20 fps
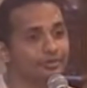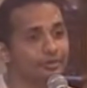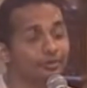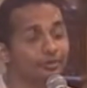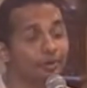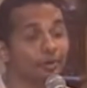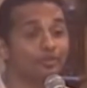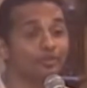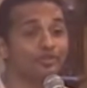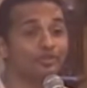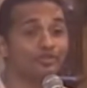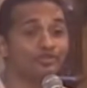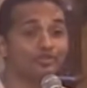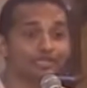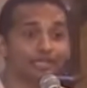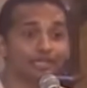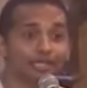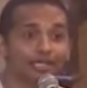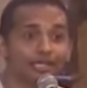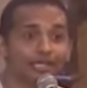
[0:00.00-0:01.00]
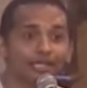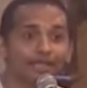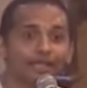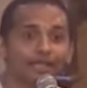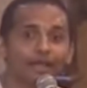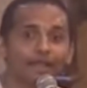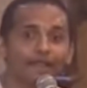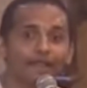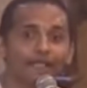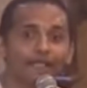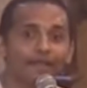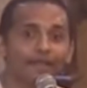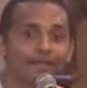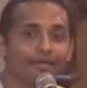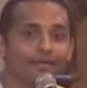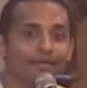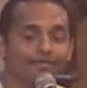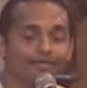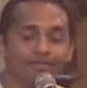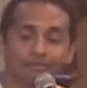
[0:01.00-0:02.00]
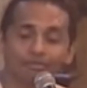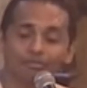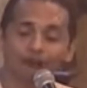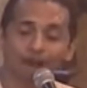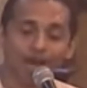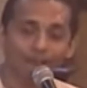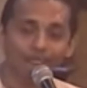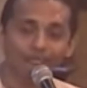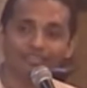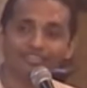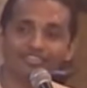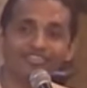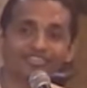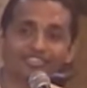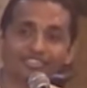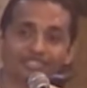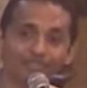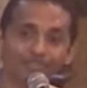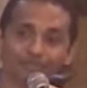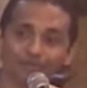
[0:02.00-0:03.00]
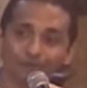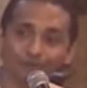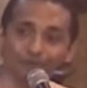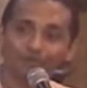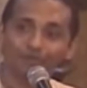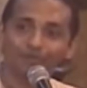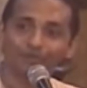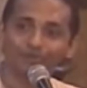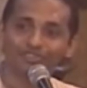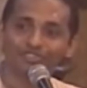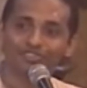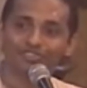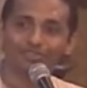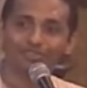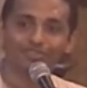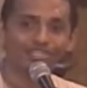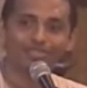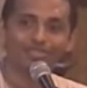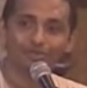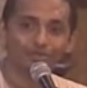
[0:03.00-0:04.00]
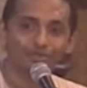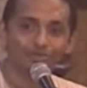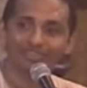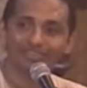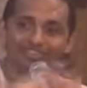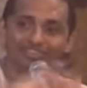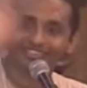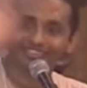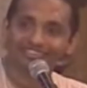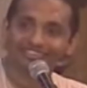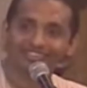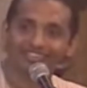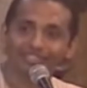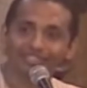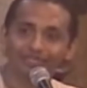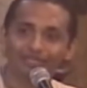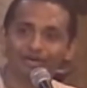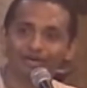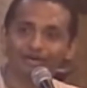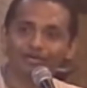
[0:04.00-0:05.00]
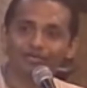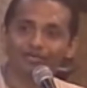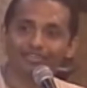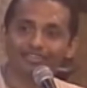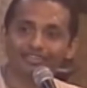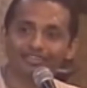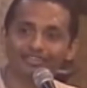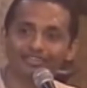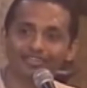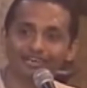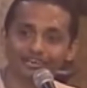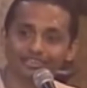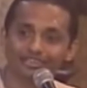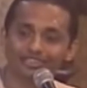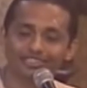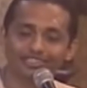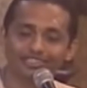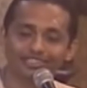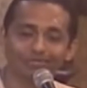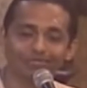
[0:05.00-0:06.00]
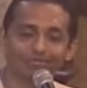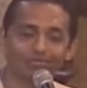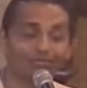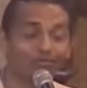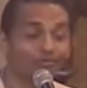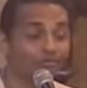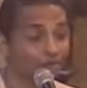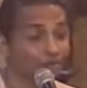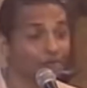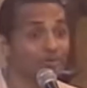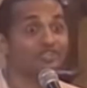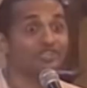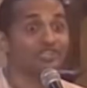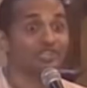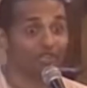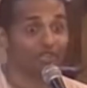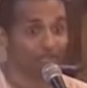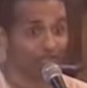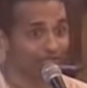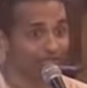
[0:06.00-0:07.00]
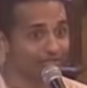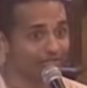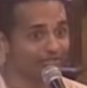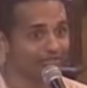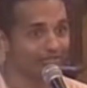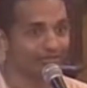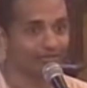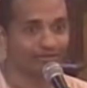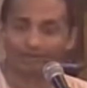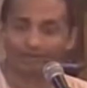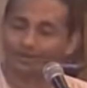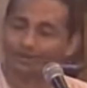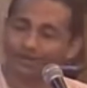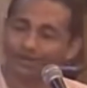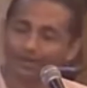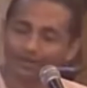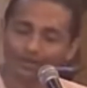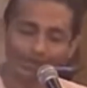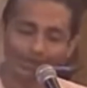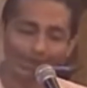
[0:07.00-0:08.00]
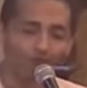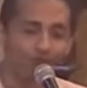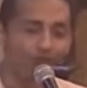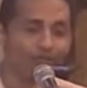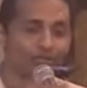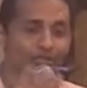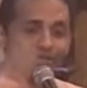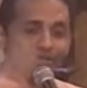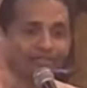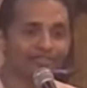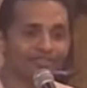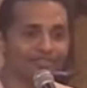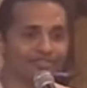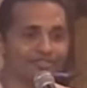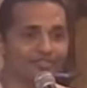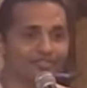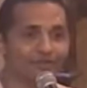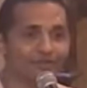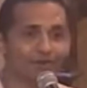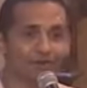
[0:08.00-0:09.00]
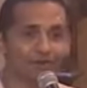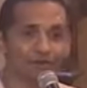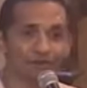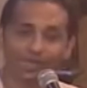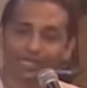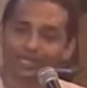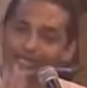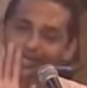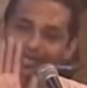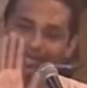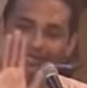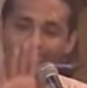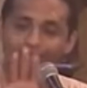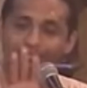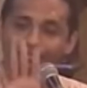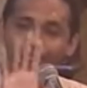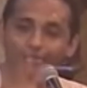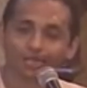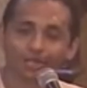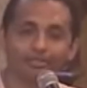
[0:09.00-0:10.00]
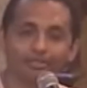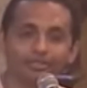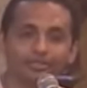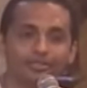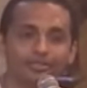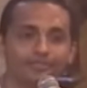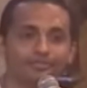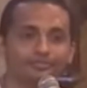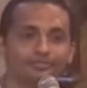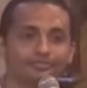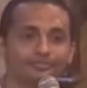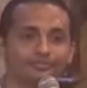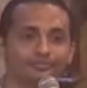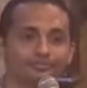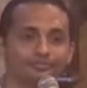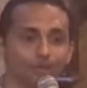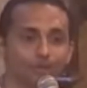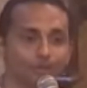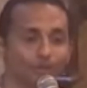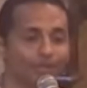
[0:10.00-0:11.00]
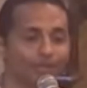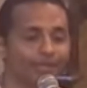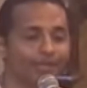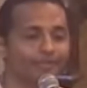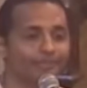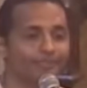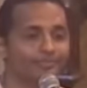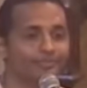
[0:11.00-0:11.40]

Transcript: Prabhupada, you say the Mahamantra is the topmost. There's no mantra other than the Mahamantra, Hare Krishna. Prabhupada said, yes. All the mantras have gone to hell except the Mahamantra. Go ahead.